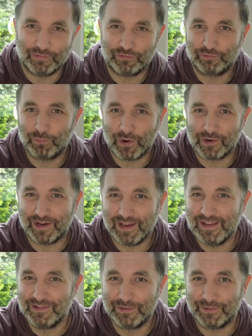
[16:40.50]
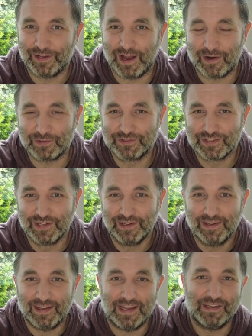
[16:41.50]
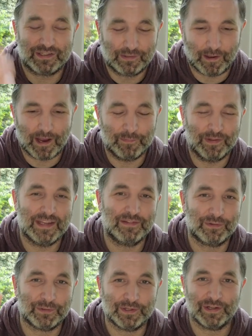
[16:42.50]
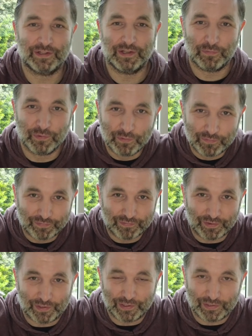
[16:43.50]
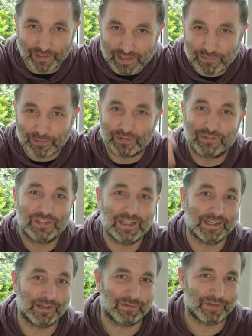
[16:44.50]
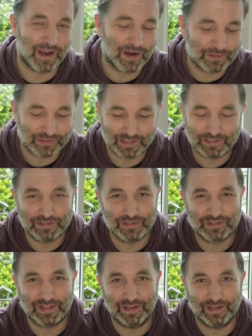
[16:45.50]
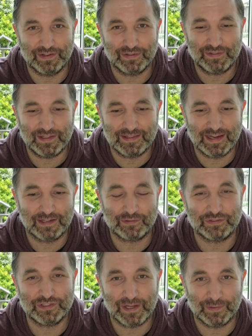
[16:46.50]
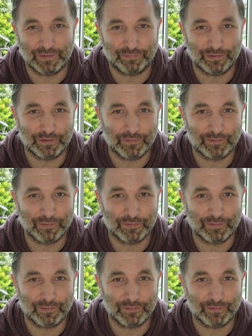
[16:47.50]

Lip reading: swung into the house and climbed into the roof, into the ceiling of the house, and it just sit there to shelter for